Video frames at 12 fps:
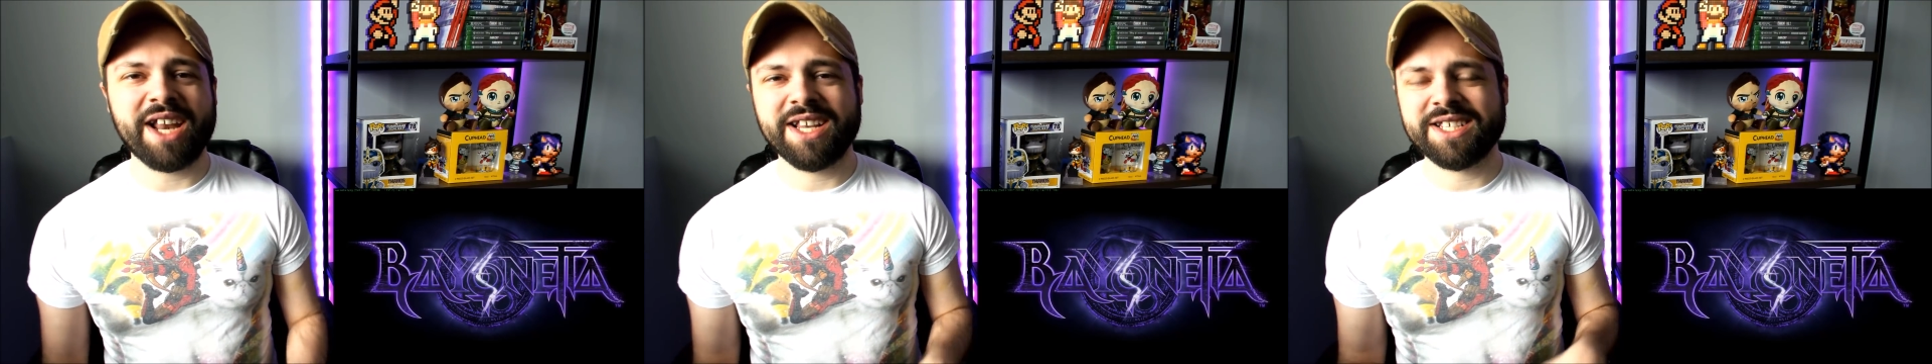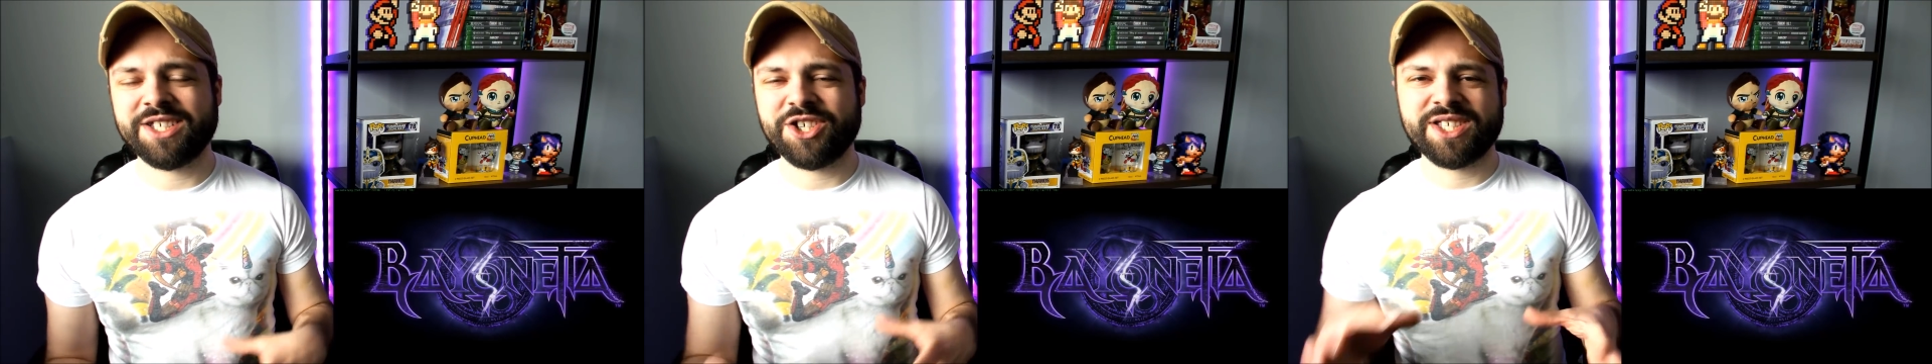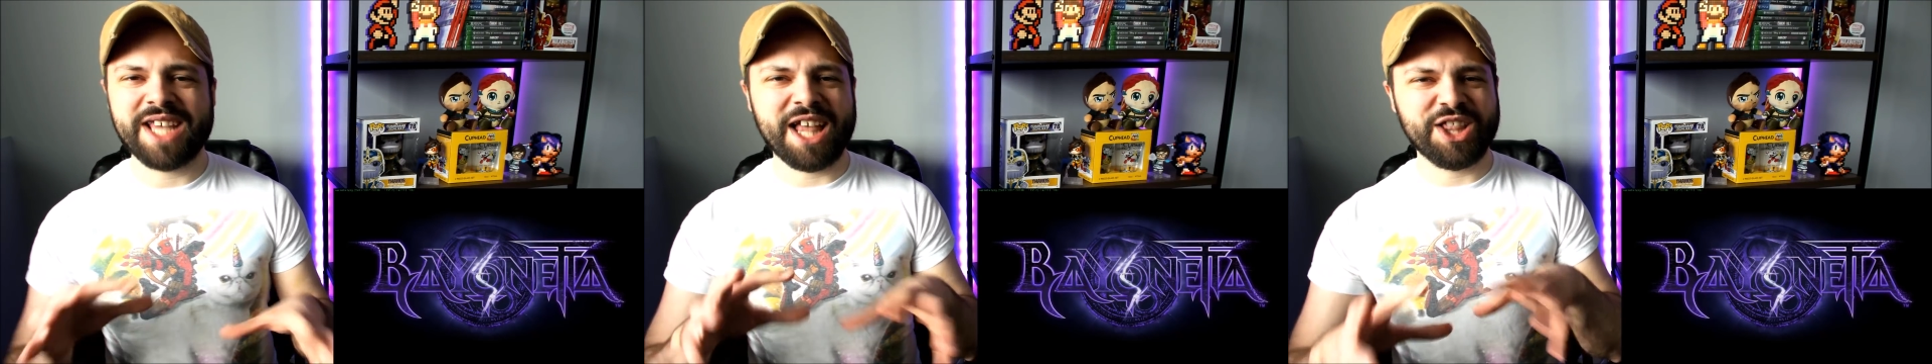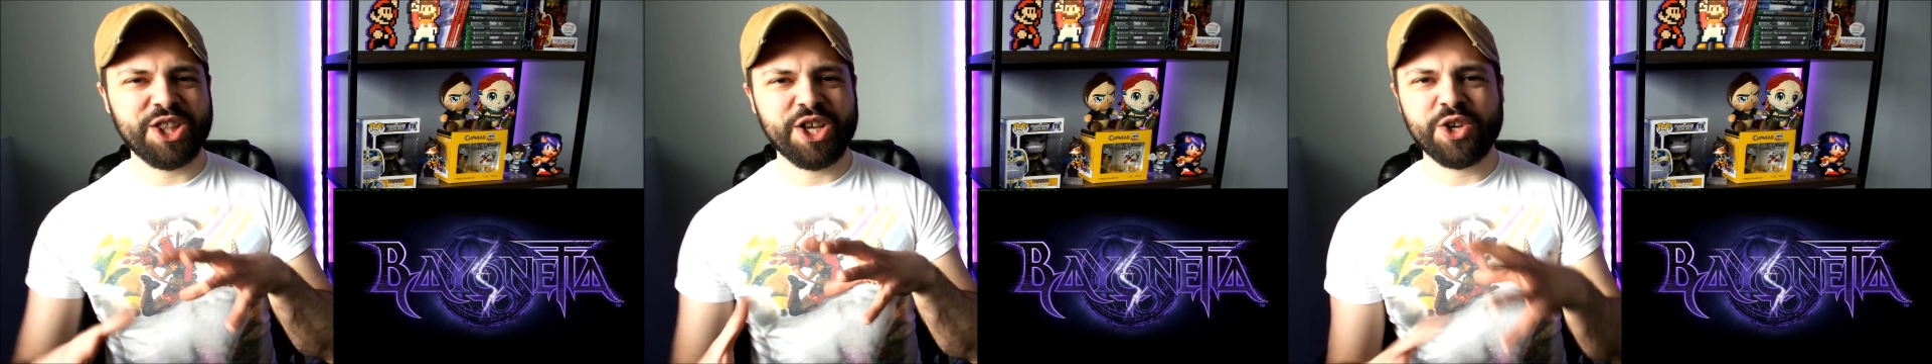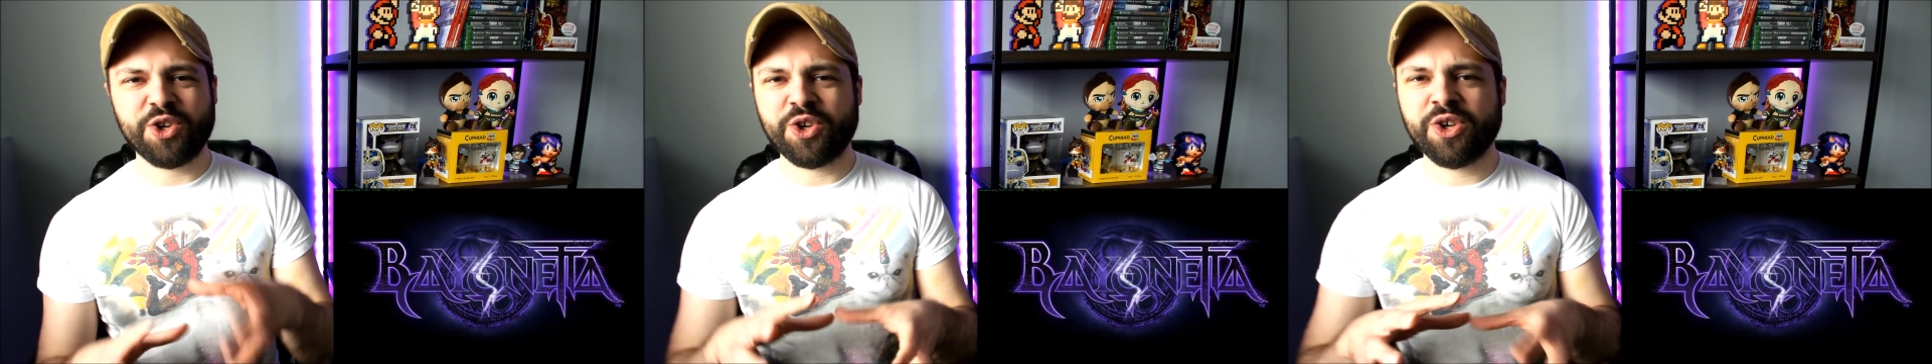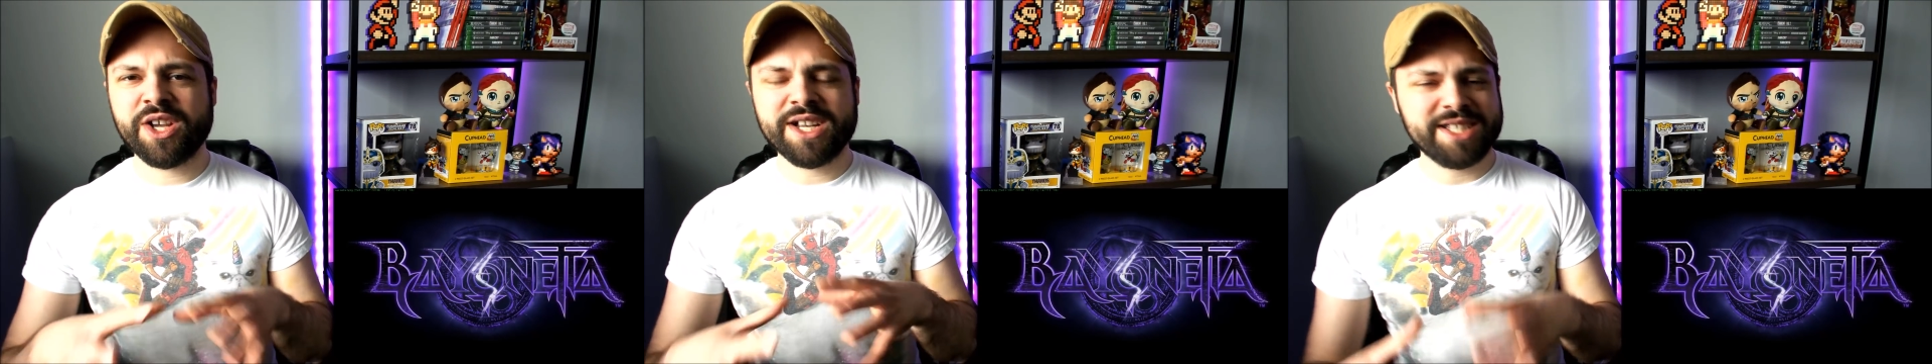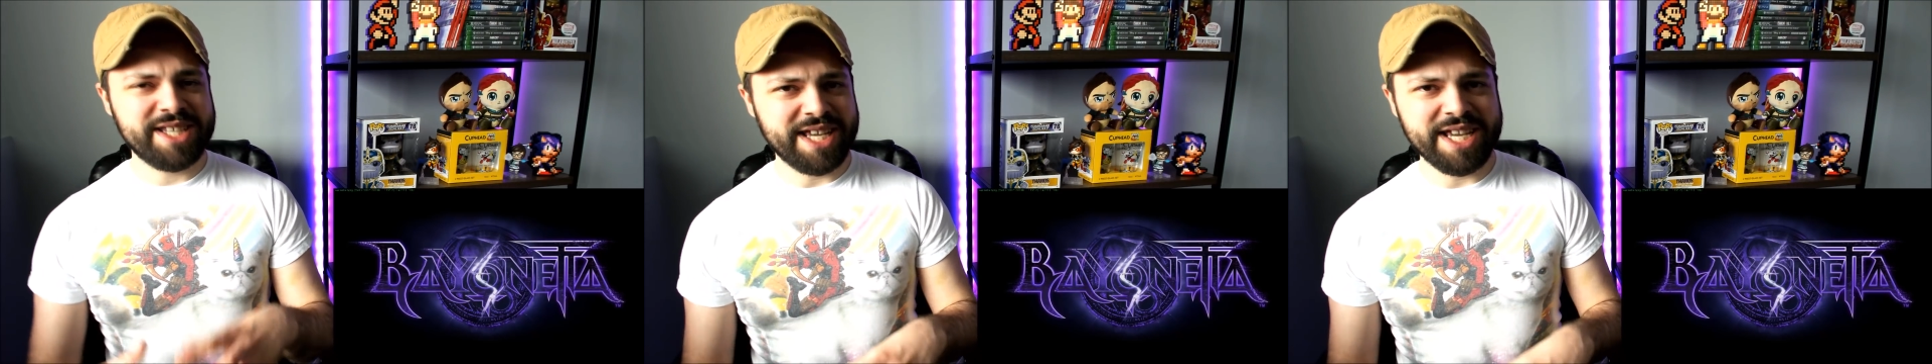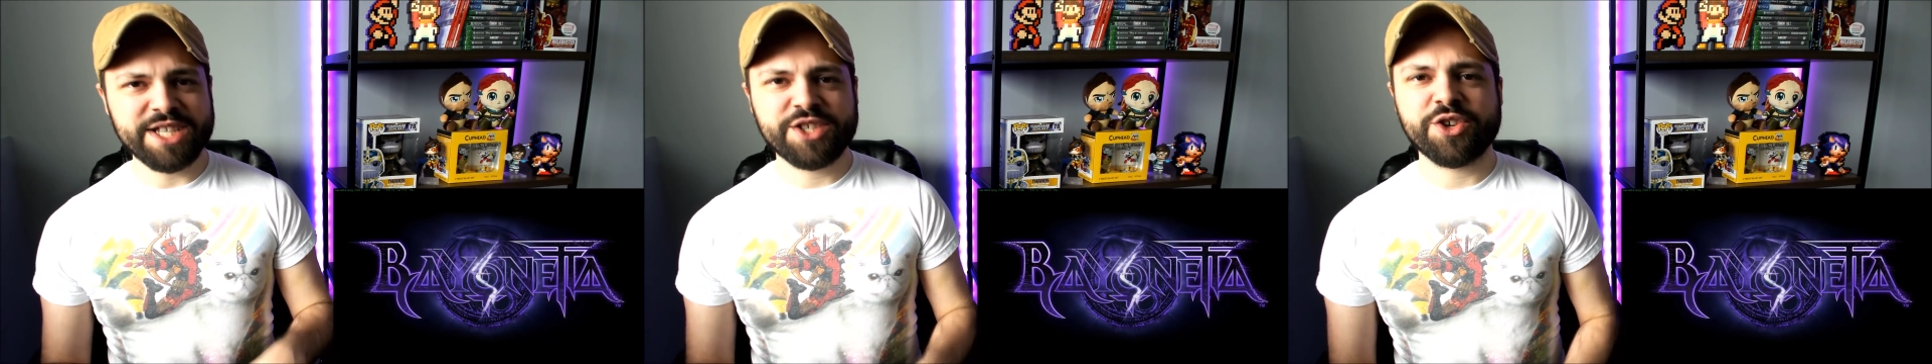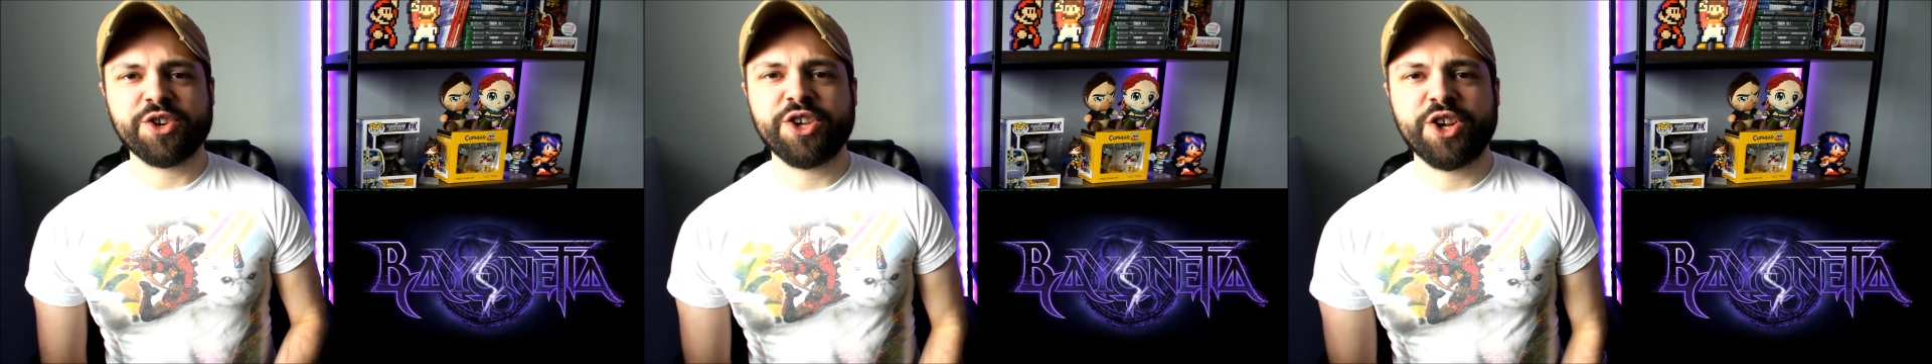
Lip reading: is just that little teaser,